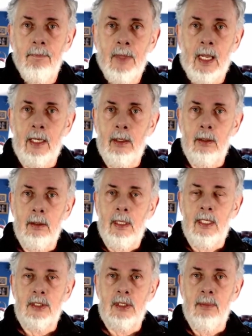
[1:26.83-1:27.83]
I heard
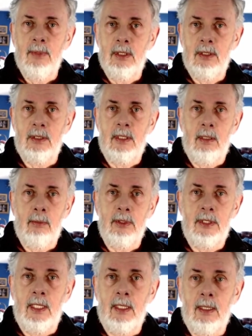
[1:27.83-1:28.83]
estimates that it would
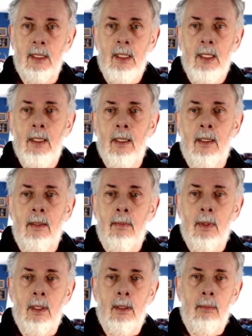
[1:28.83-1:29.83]
take um,
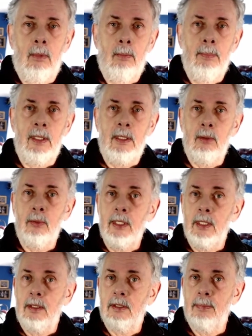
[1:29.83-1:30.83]
um, many
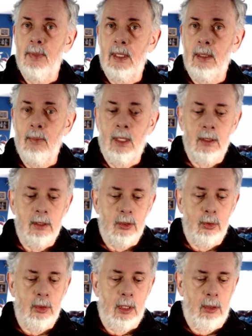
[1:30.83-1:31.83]
weeks, many months,
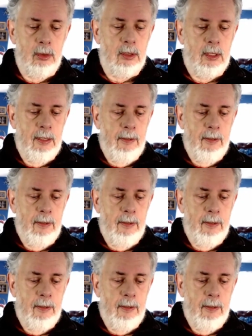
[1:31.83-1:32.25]
who knows.